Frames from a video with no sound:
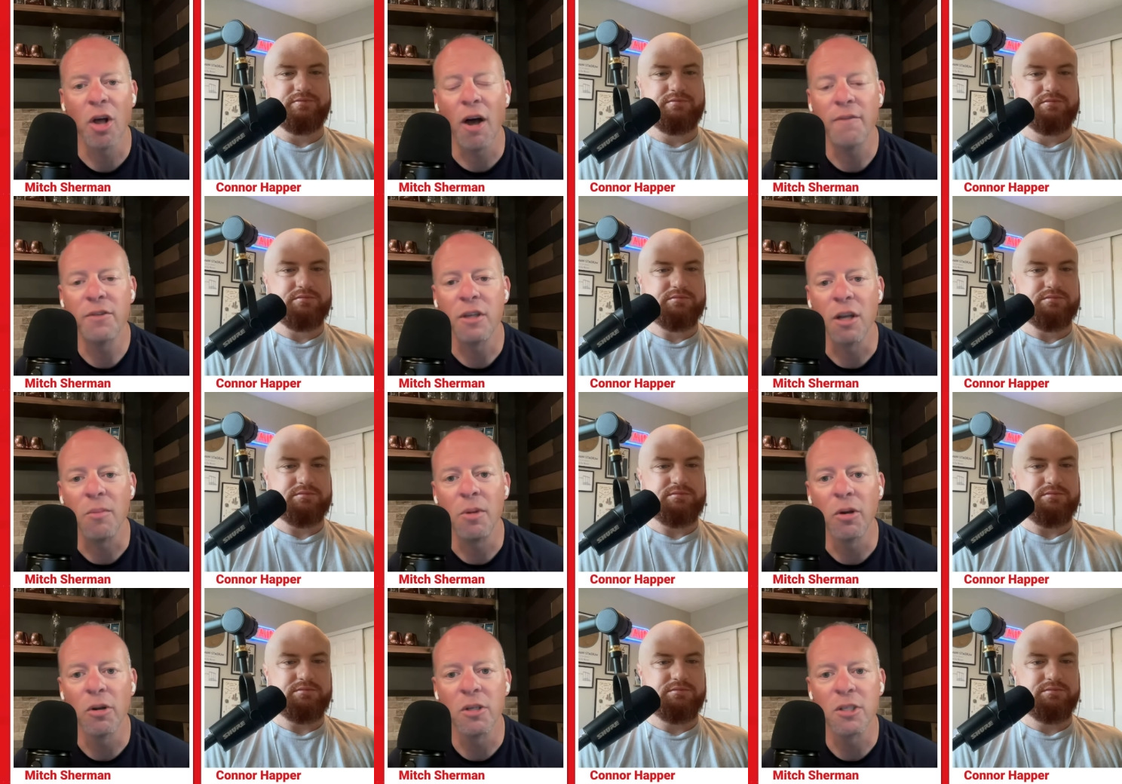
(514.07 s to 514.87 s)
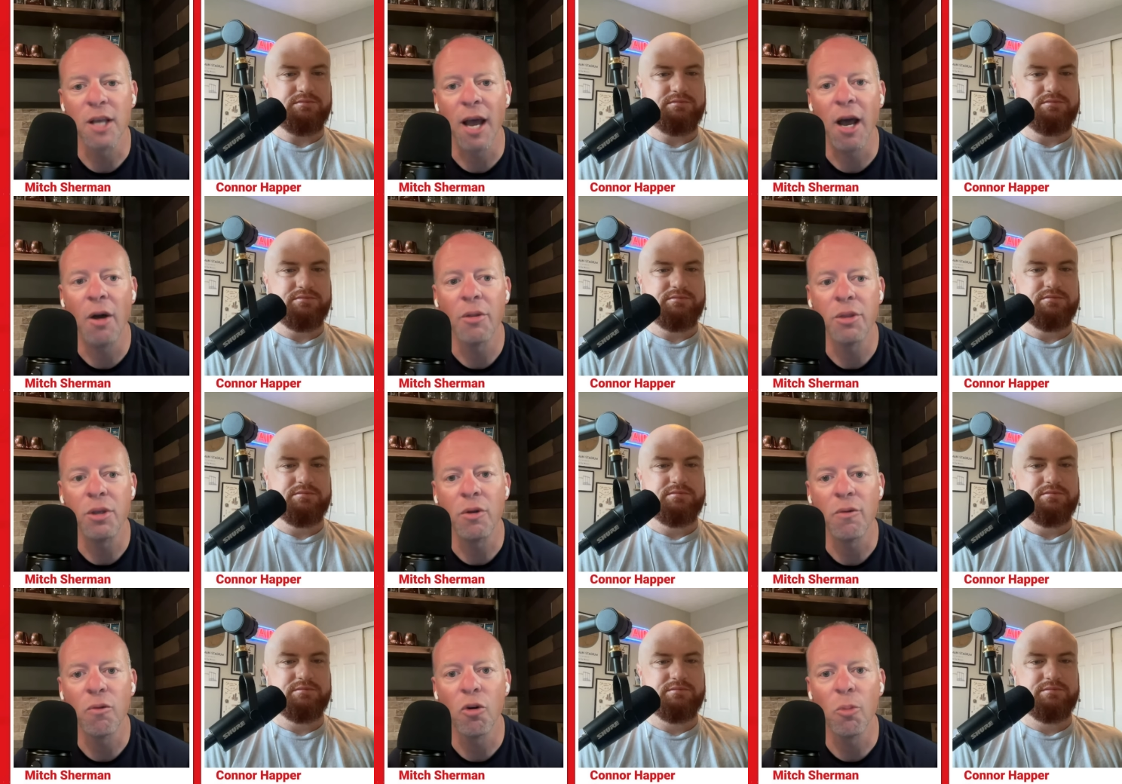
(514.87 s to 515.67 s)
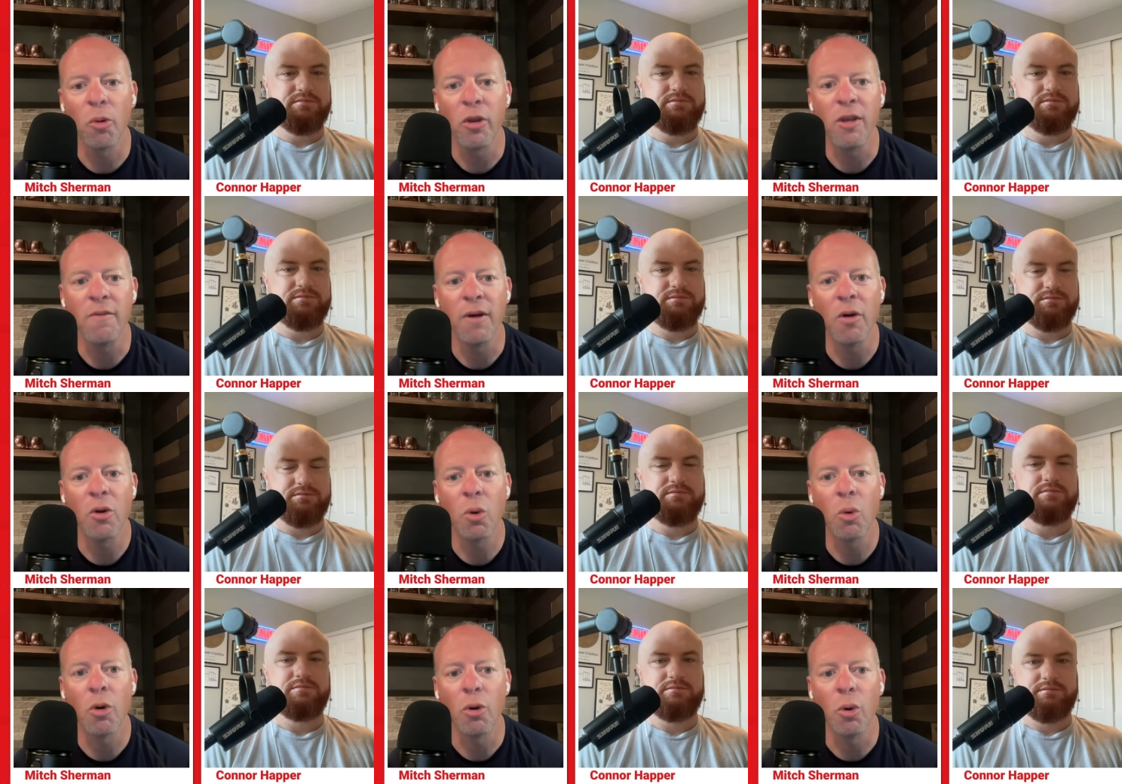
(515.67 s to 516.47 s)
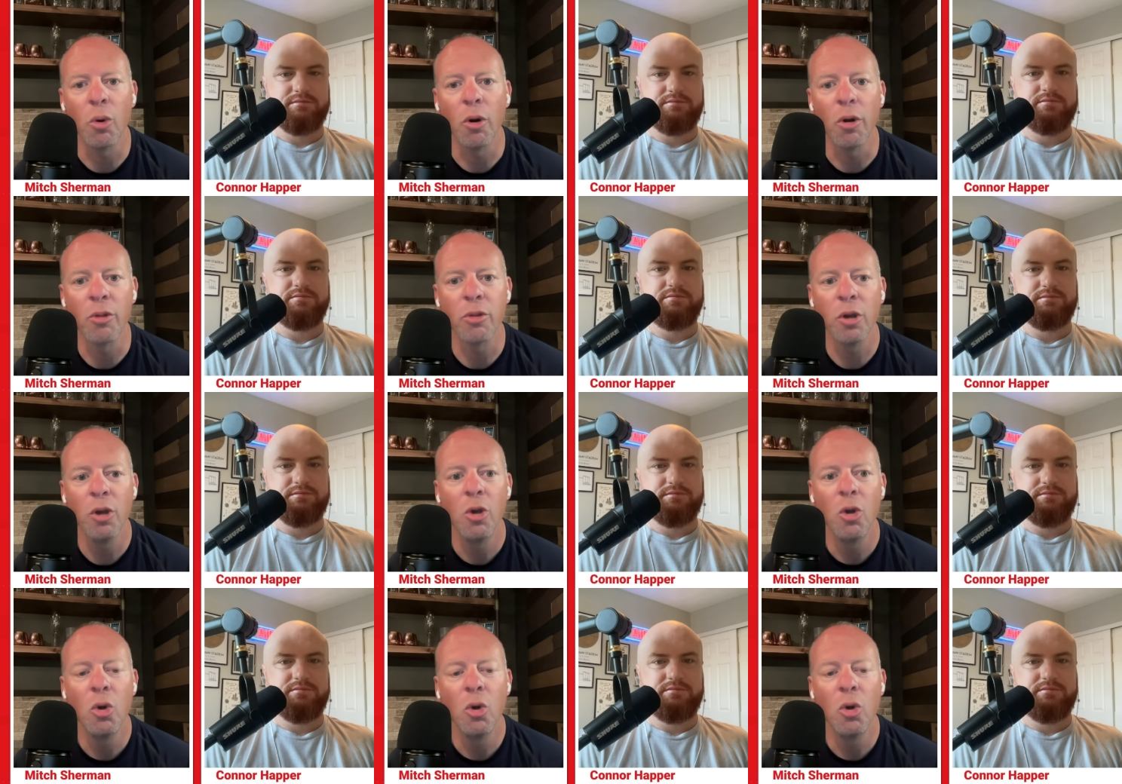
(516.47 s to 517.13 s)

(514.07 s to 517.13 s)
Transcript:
Speaker 1: Lofton at Millard South, you know, formerly of Elkhorn North,